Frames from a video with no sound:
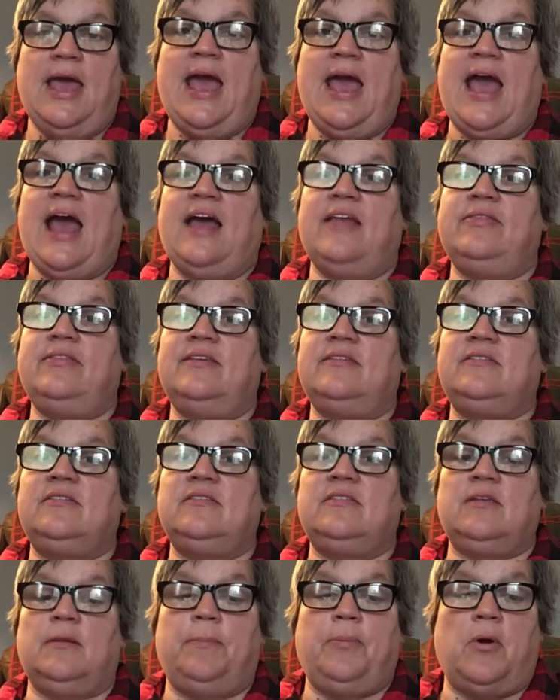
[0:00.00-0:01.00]
and this
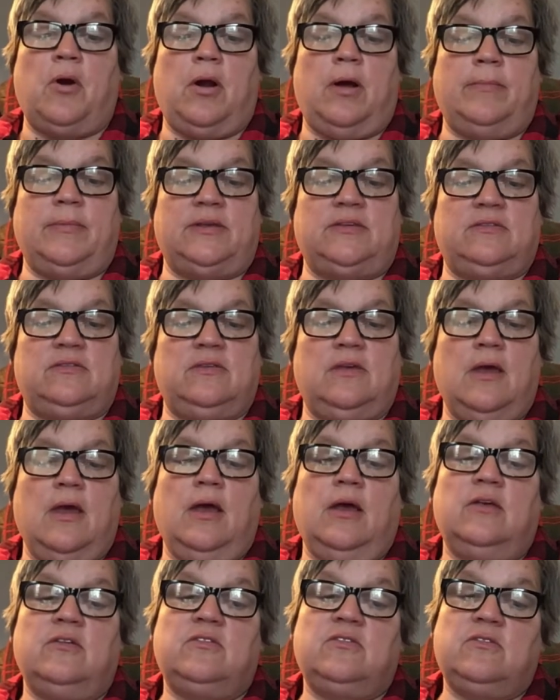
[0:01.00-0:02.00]
is the promise
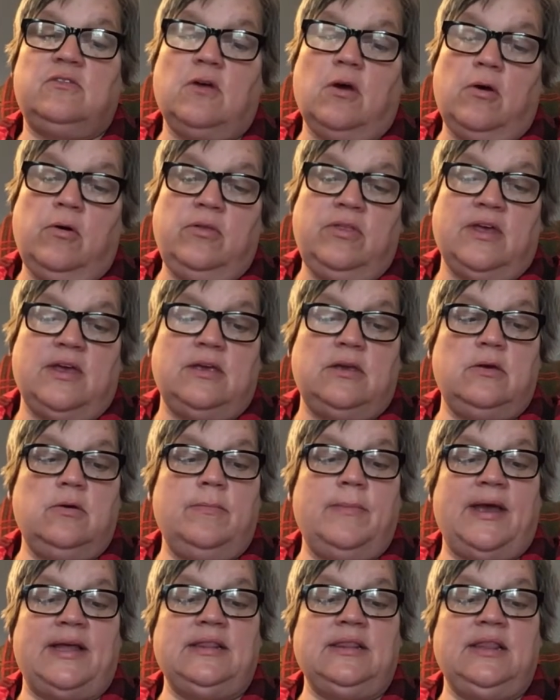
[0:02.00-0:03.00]
so that you
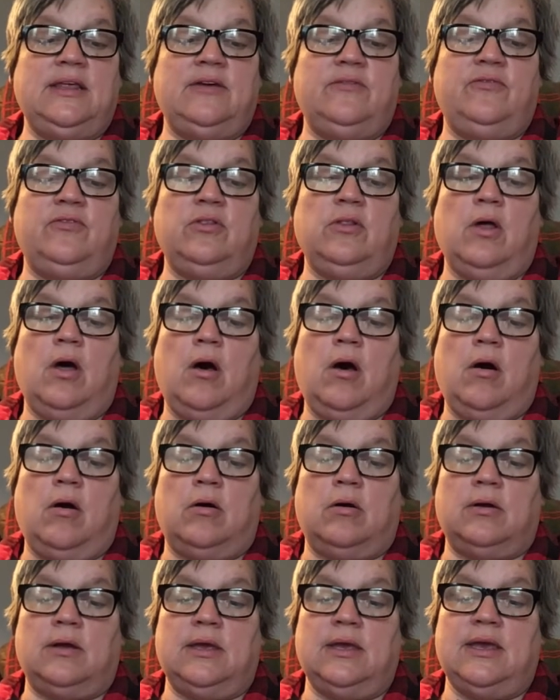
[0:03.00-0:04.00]
may live
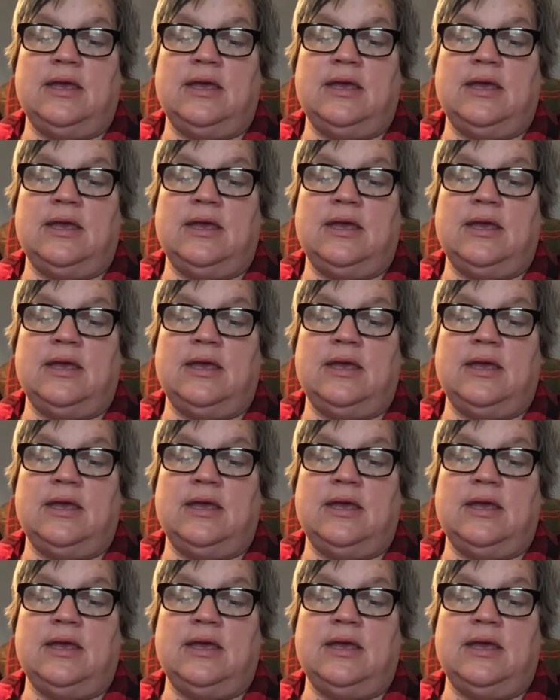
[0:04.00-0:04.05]
long